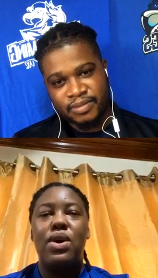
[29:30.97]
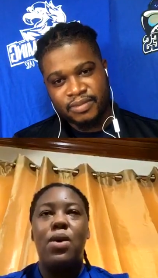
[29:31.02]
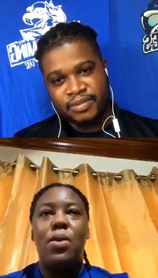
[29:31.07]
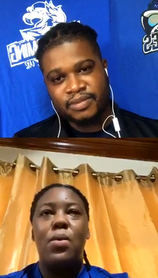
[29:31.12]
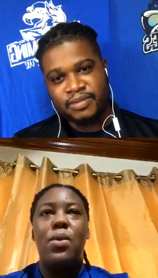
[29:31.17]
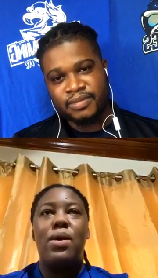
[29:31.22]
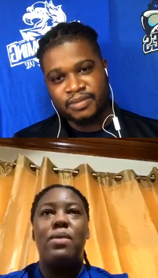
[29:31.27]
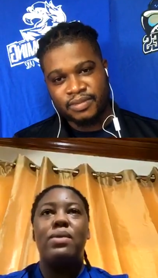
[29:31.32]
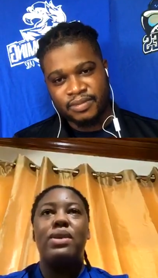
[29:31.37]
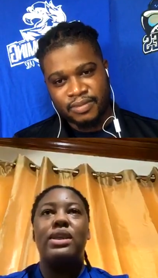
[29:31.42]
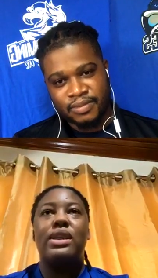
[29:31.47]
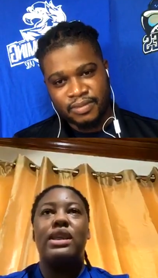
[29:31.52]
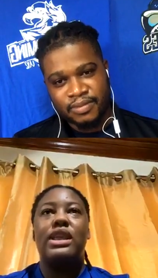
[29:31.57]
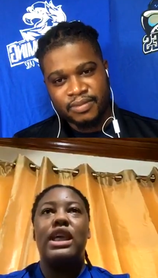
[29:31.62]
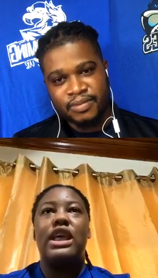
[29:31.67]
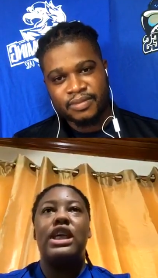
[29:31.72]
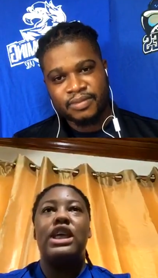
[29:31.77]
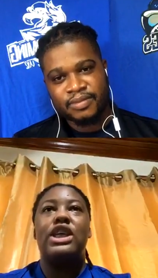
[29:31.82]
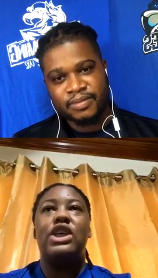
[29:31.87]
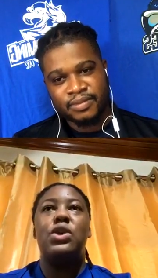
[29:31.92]
Speaker 1: where we'd
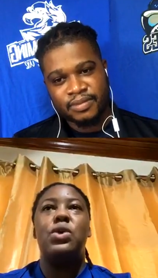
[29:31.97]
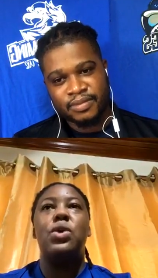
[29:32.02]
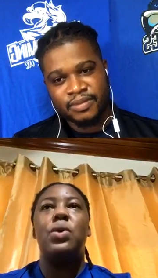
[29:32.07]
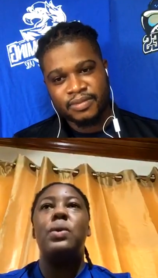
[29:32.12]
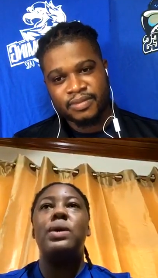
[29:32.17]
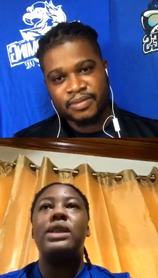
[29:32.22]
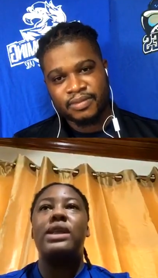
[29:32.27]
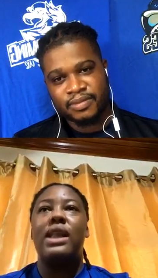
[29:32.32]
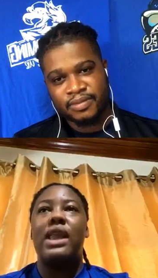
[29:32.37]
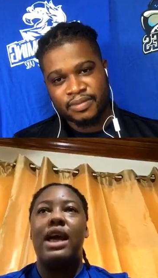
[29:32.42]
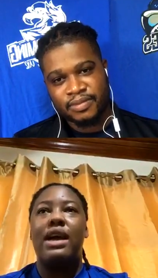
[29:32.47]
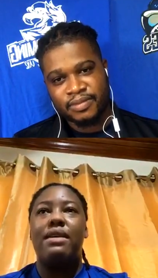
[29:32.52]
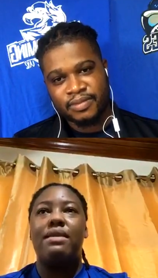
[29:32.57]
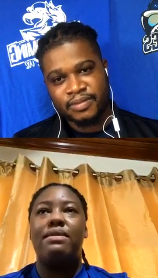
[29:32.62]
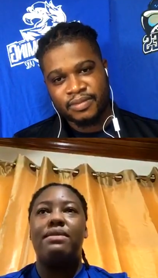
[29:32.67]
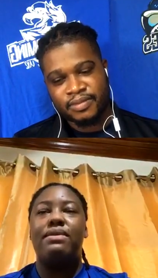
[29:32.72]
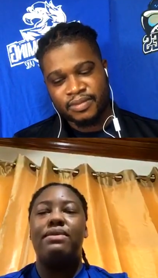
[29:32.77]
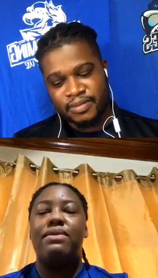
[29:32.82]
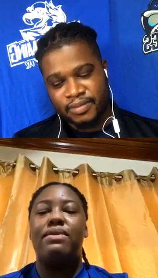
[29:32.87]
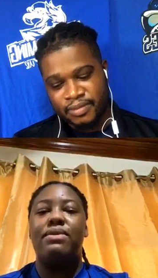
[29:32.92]
say judo is life
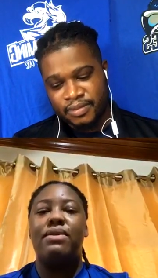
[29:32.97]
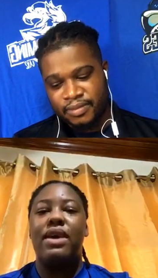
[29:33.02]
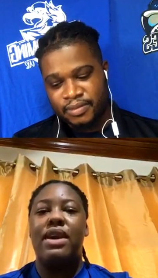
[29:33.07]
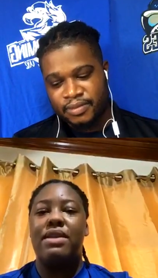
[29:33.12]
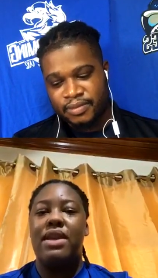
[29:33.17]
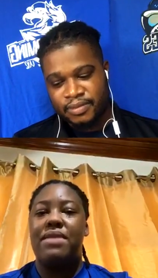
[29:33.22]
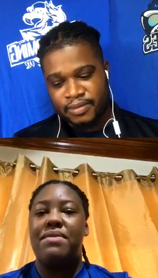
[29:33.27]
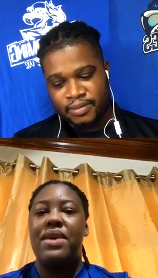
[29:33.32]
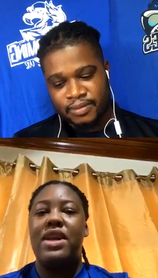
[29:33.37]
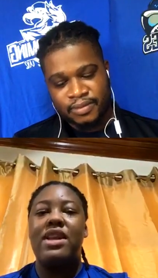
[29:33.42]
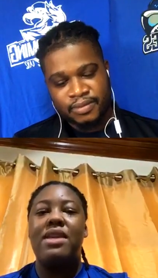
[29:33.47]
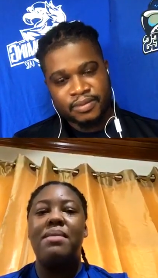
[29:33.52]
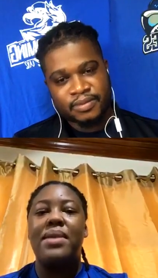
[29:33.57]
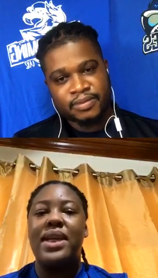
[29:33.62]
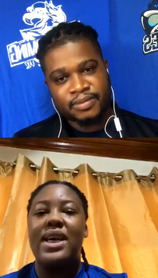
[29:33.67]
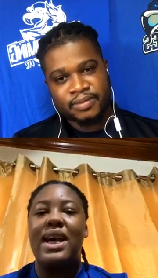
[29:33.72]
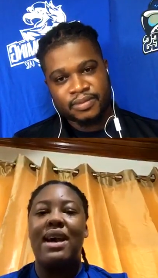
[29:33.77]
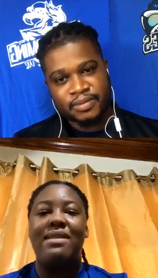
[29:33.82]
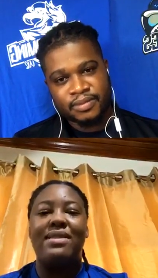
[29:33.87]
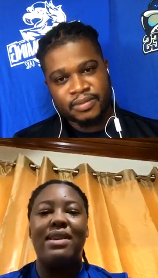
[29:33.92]
and if
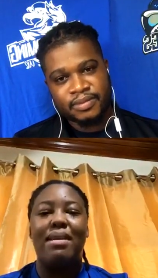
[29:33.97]
anybody has